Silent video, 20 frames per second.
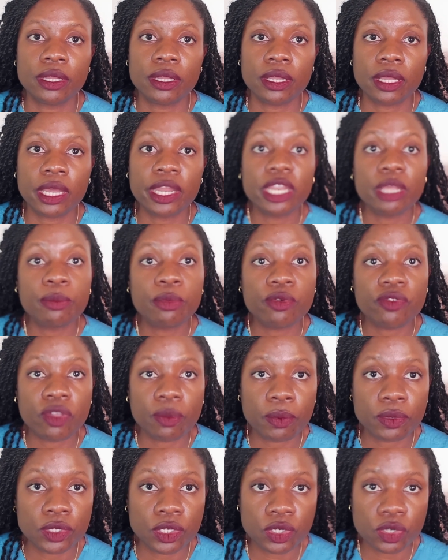the
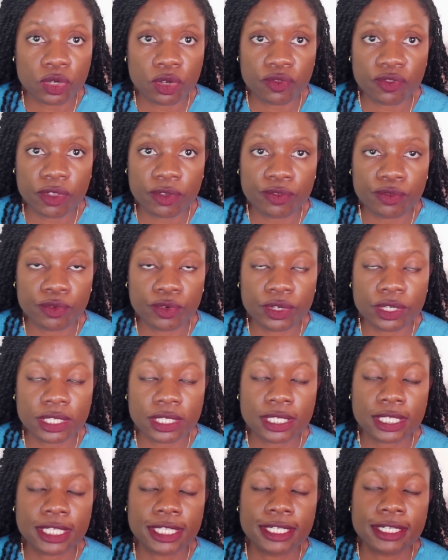position of the foot.
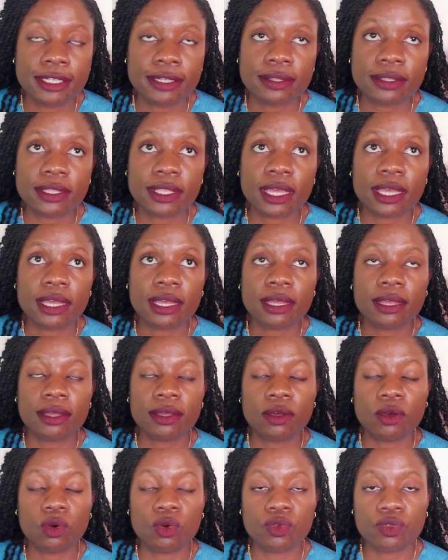The
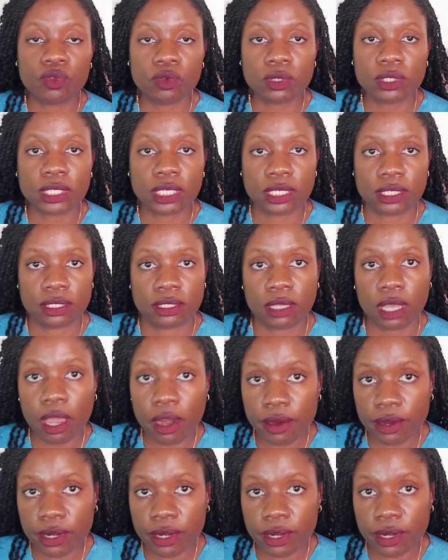orthotics are